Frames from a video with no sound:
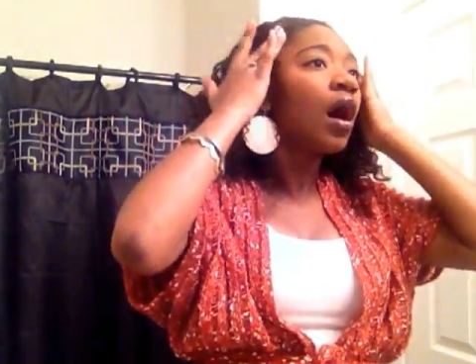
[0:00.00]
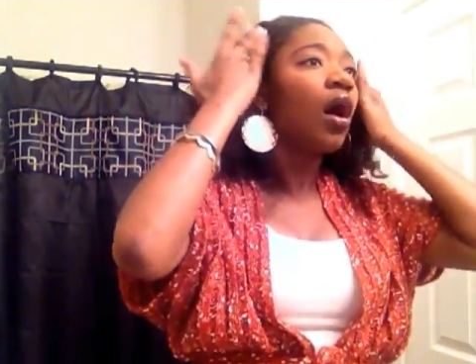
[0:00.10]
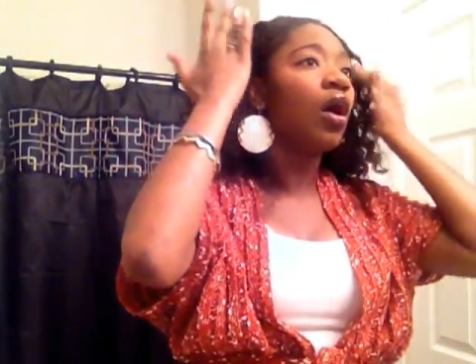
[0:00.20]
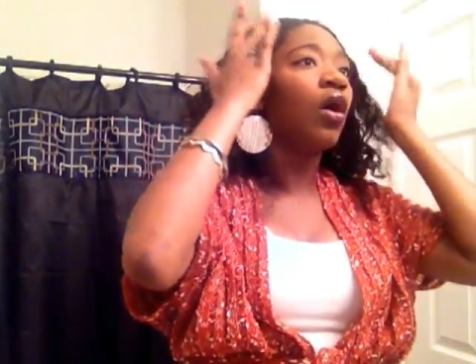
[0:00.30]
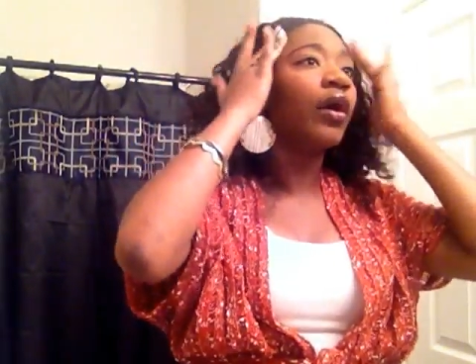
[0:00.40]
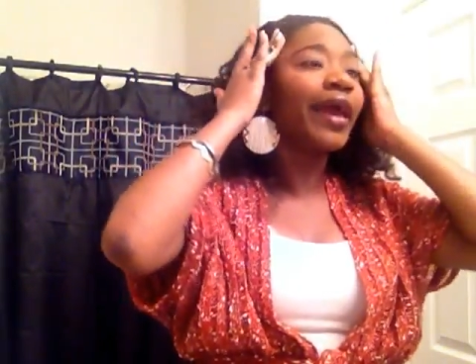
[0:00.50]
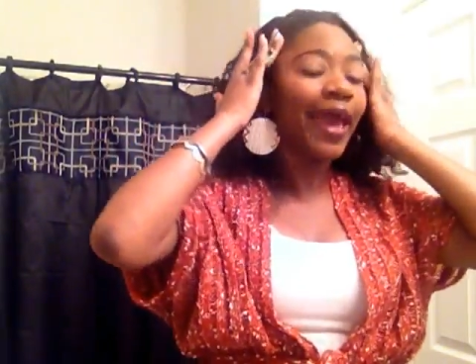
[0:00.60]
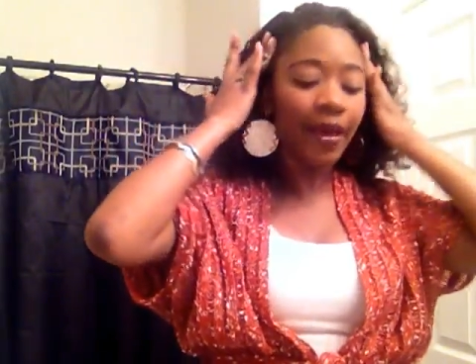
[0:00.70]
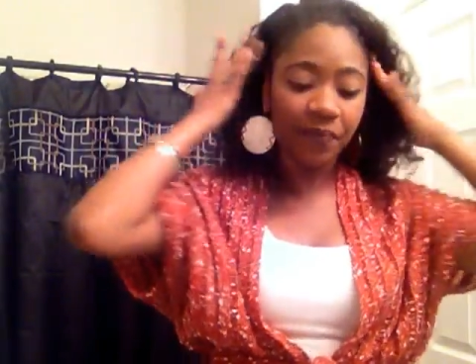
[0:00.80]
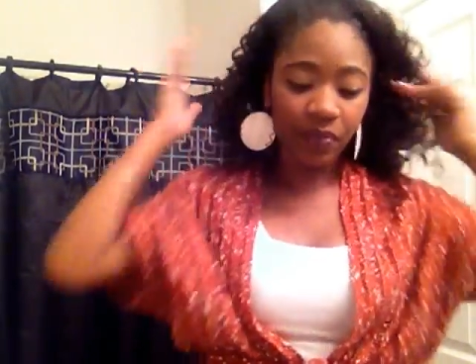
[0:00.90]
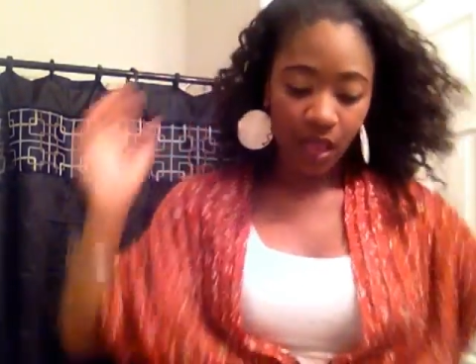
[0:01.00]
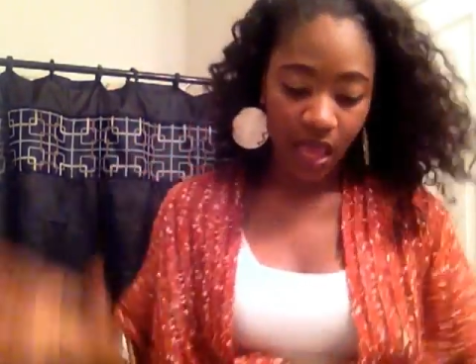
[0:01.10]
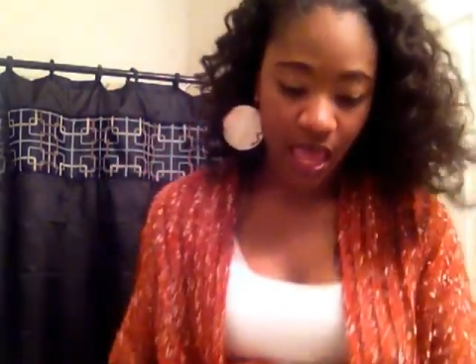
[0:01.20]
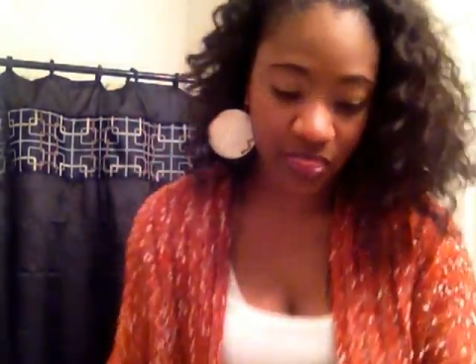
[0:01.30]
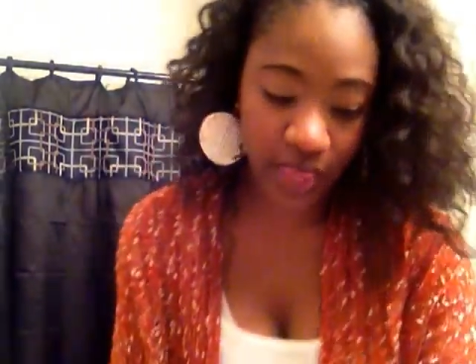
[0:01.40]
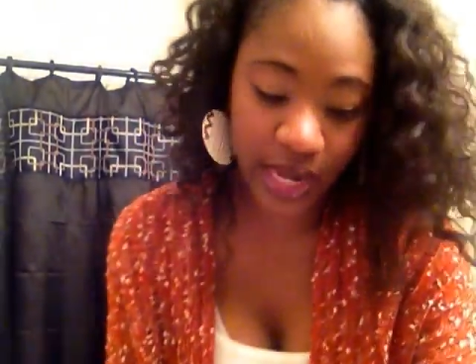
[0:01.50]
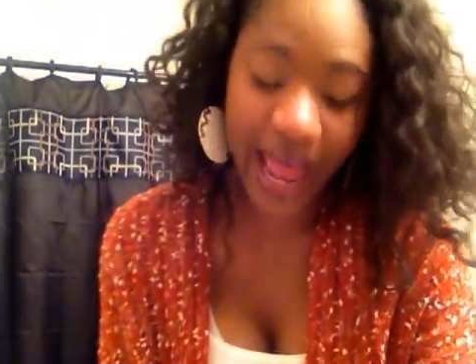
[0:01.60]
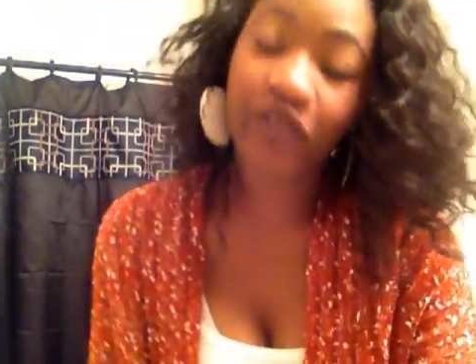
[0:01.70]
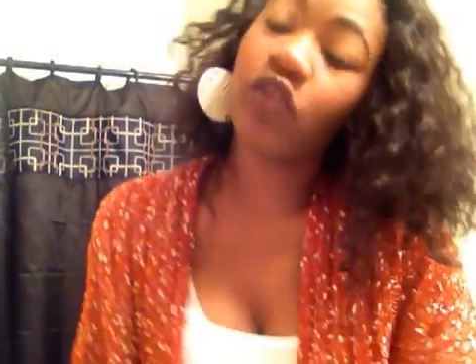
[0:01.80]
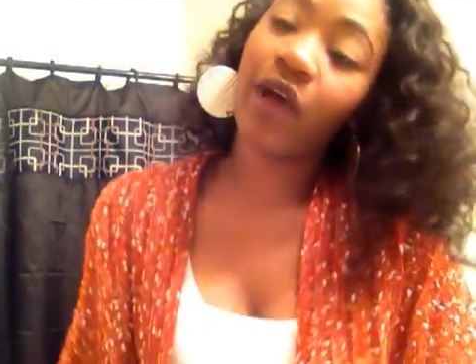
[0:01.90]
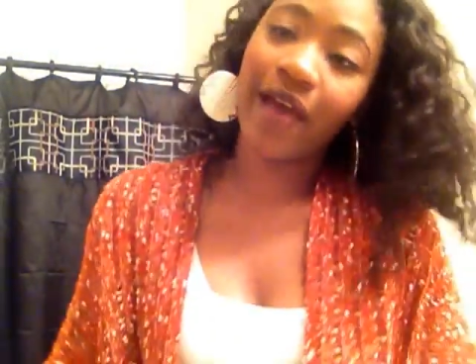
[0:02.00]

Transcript: Okay, and then after